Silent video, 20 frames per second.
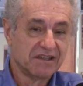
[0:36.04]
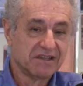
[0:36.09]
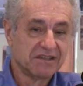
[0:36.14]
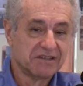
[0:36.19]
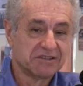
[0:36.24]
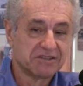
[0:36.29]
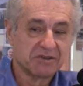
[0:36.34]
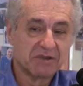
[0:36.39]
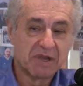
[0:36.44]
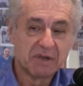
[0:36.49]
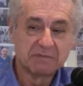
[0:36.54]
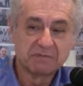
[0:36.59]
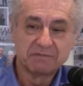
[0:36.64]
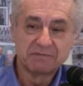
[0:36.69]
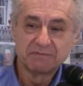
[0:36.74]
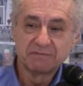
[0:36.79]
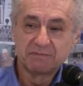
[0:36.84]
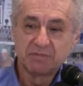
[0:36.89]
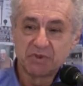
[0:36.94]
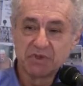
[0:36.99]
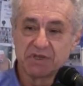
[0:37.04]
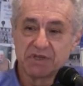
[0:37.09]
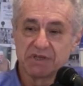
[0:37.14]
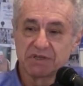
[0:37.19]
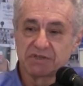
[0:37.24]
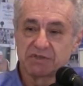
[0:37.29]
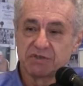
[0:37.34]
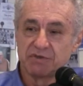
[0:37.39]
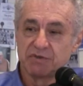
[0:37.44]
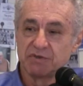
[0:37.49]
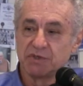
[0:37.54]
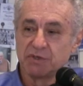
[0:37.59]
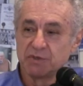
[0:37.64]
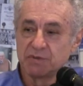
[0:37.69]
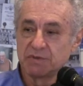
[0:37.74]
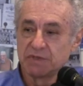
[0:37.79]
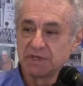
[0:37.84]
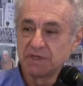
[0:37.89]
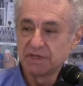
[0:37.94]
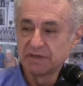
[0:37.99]
So I'm putting it to
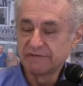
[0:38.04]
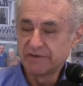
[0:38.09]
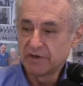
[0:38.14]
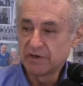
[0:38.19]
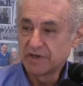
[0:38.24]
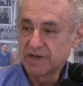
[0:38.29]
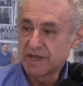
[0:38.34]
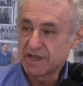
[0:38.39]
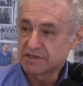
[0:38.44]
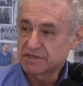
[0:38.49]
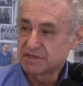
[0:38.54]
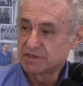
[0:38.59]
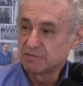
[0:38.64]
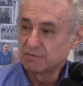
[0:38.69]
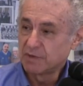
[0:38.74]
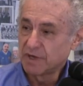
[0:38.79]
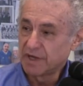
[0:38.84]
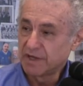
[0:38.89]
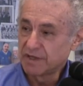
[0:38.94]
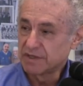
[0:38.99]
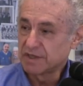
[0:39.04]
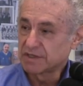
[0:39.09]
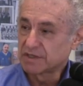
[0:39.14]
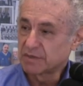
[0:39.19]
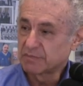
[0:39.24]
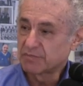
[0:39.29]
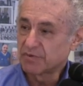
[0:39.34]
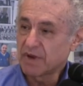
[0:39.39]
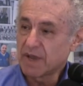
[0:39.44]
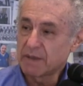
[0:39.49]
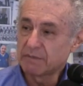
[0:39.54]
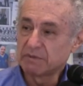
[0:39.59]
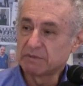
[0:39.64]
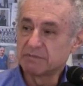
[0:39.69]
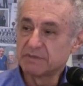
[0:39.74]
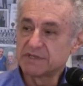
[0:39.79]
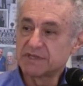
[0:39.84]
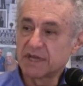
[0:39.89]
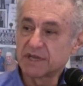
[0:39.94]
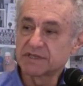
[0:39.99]
you in a very nasty way that the
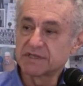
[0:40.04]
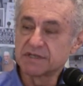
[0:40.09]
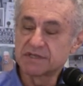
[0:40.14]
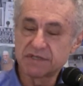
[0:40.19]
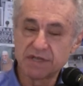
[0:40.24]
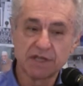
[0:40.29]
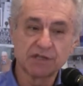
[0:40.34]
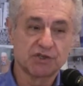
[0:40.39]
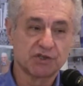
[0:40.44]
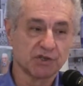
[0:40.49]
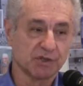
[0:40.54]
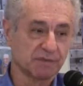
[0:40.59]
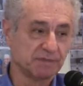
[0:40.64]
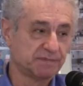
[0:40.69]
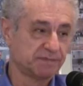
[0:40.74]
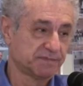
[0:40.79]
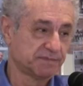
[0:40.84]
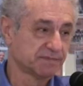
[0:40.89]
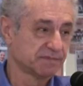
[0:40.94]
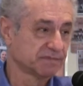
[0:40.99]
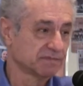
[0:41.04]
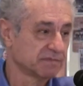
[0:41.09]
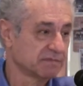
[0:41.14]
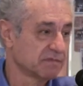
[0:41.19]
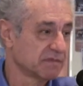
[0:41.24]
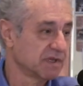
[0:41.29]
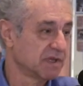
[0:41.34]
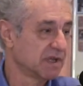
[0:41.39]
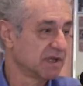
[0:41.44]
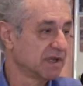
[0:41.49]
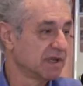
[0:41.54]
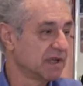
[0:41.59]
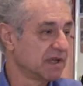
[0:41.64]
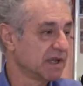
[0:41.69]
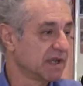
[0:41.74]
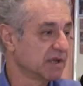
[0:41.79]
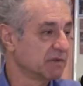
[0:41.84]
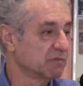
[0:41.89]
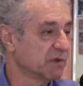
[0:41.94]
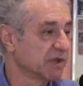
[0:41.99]
problem is existential,
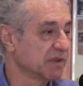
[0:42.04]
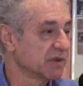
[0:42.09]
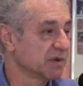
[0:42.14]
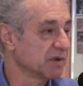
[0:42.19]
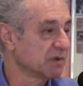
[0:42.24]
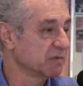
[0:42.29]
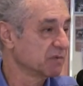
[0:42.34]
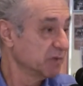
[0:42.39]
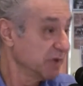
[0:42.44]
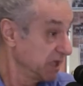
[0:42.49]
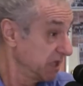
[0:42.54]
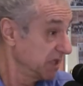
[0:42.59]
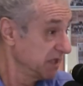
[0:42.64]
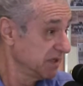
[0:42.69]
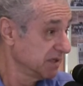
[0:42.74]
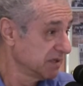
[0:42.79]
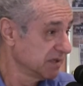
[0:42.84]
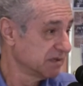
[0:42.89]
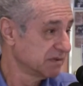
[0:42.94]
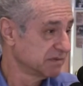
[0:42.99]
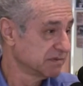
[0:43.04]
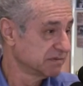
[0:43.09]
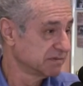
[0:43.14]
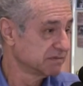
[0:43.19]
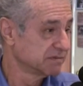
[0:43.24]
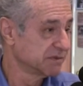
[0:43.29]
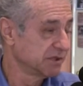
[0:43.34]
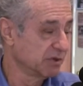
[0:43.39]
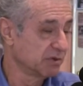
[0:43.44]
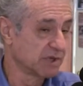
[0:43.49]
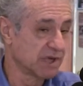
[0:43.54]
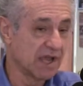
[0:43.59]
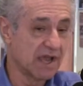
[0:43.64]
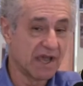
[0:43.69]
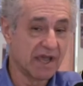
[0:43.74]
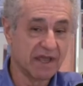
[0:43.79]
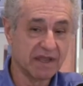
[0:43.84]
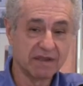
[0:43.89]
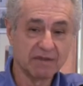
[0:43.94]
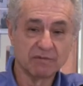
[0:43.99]
and whether we, you and
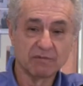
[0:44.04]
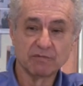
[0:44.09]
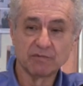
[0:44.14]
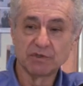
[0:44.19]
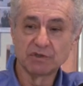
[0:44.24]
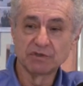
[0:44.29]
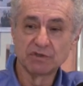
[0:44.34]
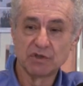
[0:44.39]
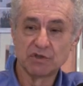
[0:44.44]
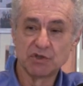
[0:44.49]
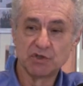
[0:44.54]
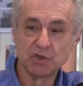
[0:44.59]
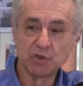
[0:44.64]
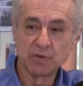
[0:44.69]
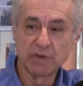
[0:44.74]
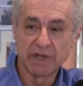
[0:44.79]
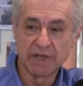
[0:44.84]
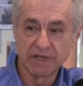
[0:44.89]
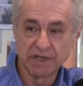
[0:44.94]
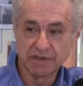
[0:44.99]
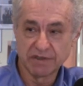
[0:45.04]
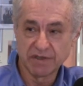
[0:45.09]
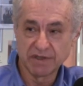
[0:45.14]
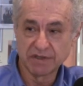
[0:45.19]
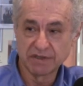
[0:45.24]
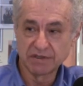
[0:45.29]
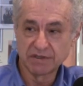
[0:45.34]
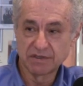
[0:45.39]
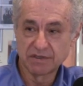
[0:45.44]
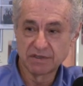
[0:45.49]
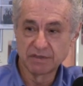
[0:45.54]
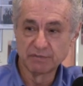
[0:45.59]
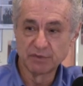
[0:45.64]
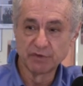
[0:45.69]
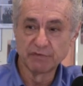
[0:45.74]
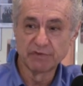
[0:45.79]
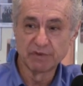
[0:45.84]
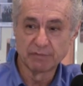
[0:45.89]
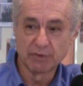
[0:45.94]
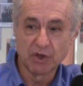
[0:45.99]
I, will do anything to
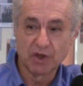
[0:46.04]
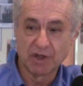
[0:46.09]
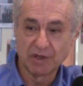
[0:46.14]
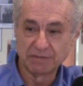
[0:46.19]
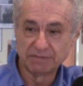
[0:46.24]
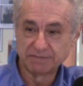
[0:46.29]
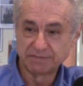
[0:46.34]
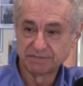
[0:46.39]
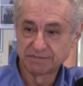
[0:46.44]
move the ball.